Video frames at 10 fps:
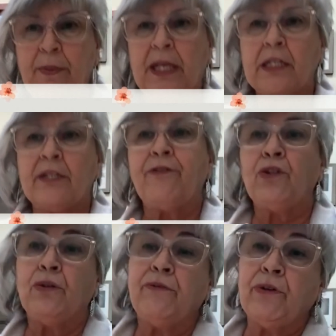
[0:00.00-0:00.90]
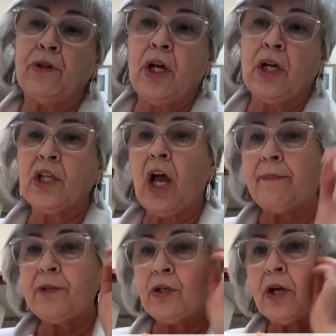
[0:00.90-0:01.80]
because if you do it for a long
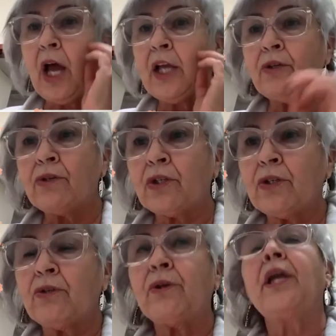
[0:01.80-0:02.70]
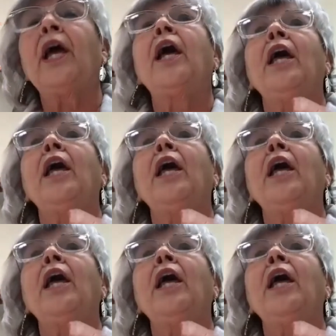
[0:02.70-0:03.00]
time and you're not used to doing